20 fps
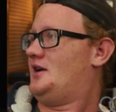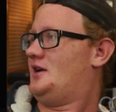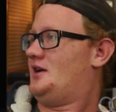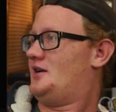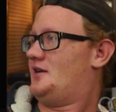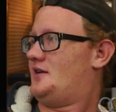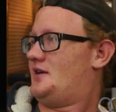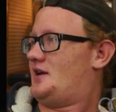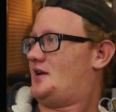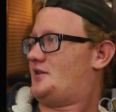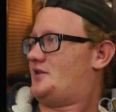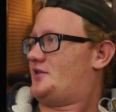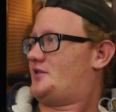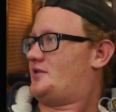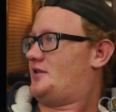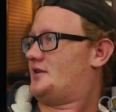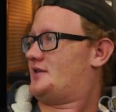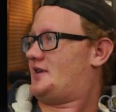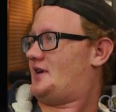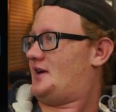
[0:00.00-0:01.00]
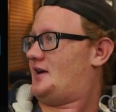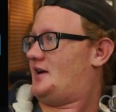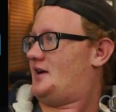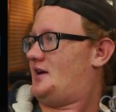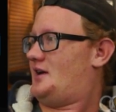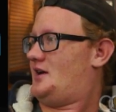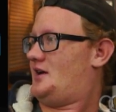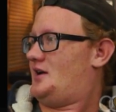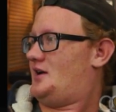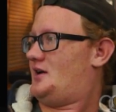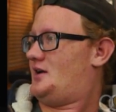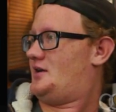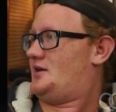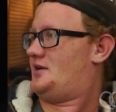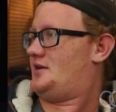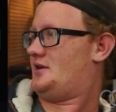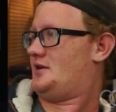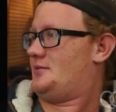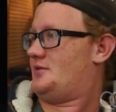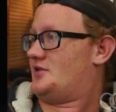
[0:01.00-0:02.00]
And then I just clicked
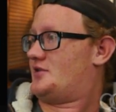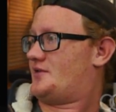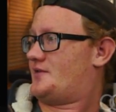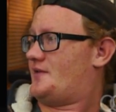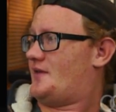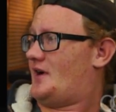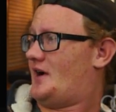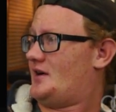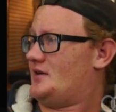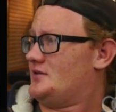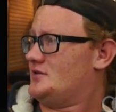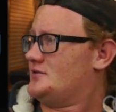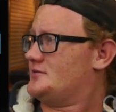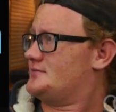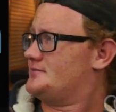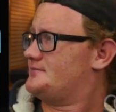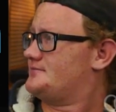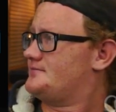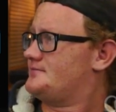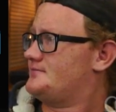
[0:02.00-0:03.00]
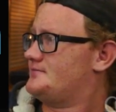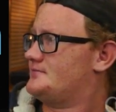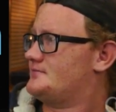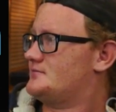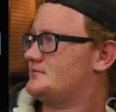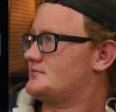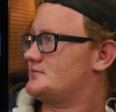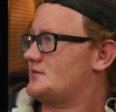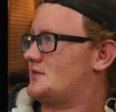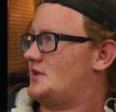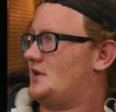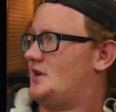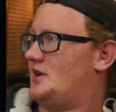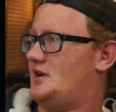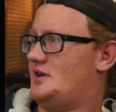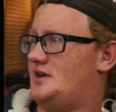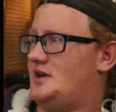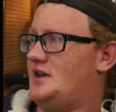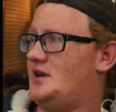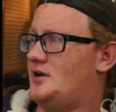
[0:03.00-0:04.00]
add image file,
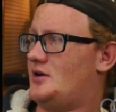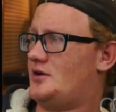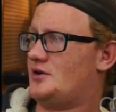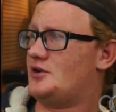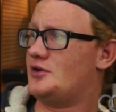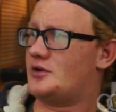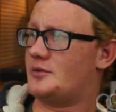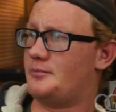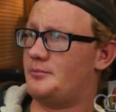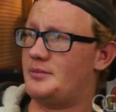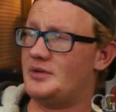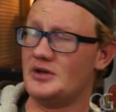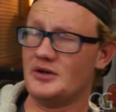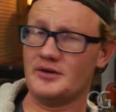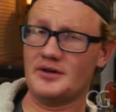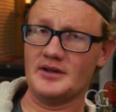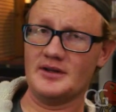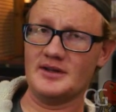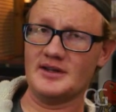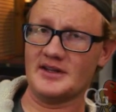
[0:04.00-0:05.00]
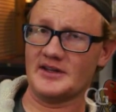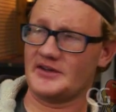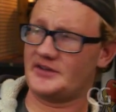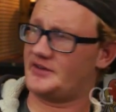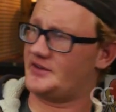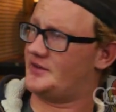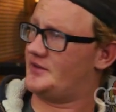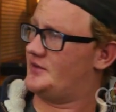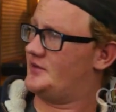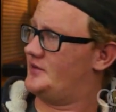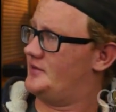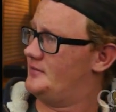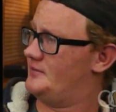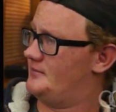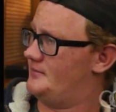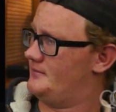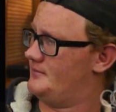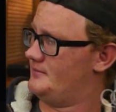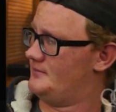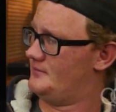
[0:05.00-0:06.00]
and here you can build a list
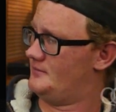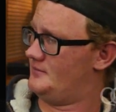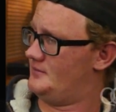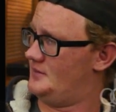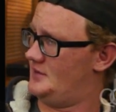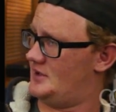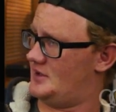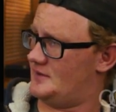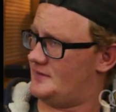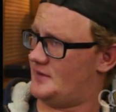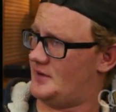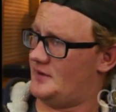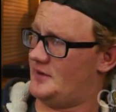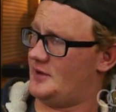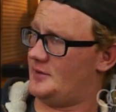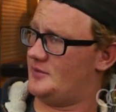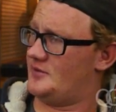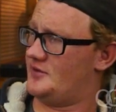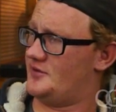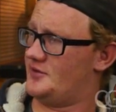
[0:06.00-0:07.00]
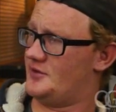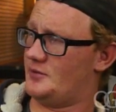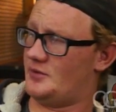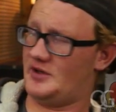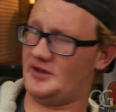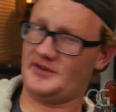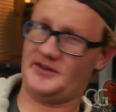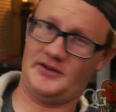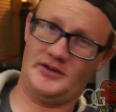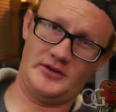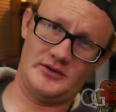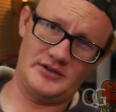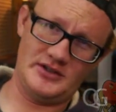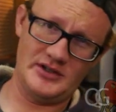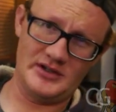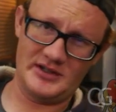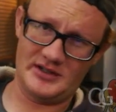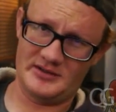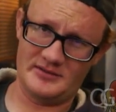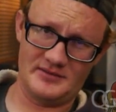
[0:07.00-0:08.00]
of all the images you want. So
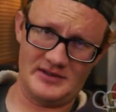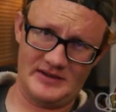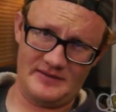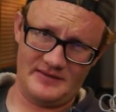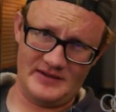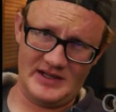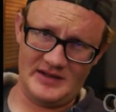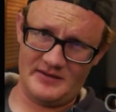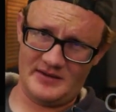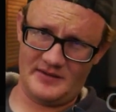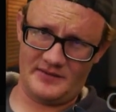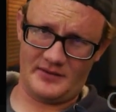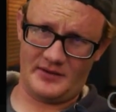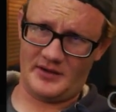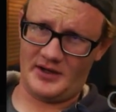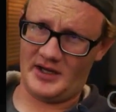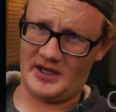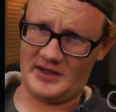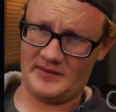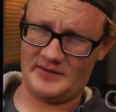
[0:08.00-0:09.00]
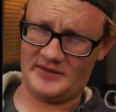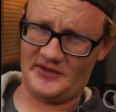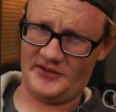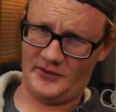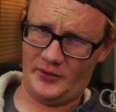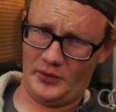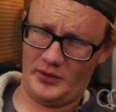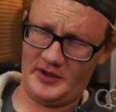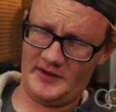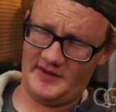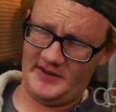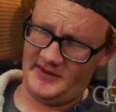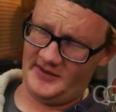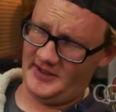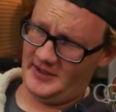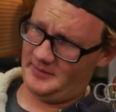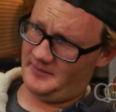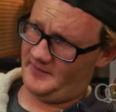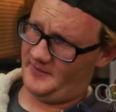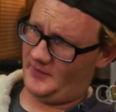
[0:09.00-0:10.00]
you can, even if they're not even stored in the
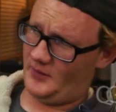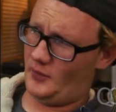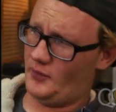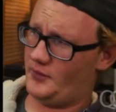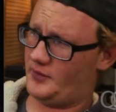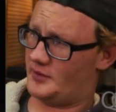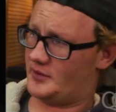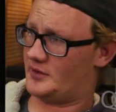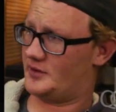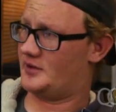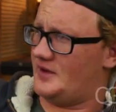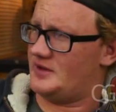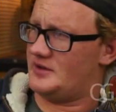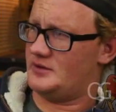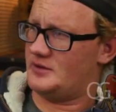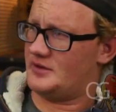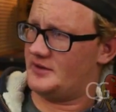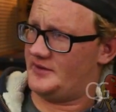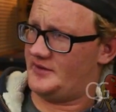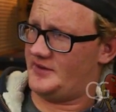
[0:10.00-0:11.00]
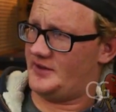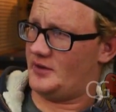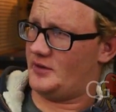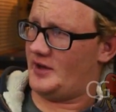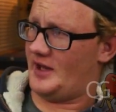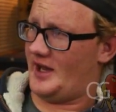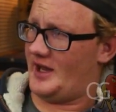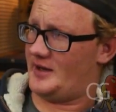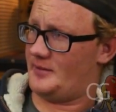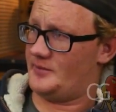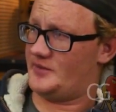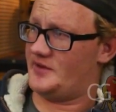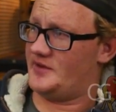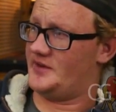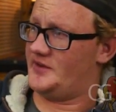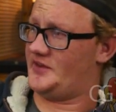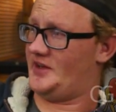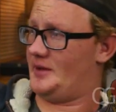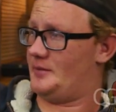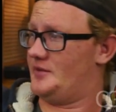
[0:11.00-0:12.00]
same folder, you can still add them to
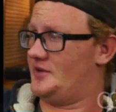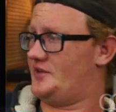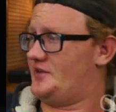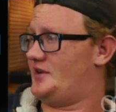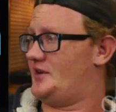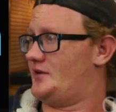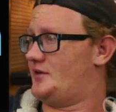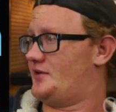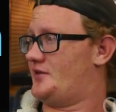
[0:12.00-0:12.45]
the same list here.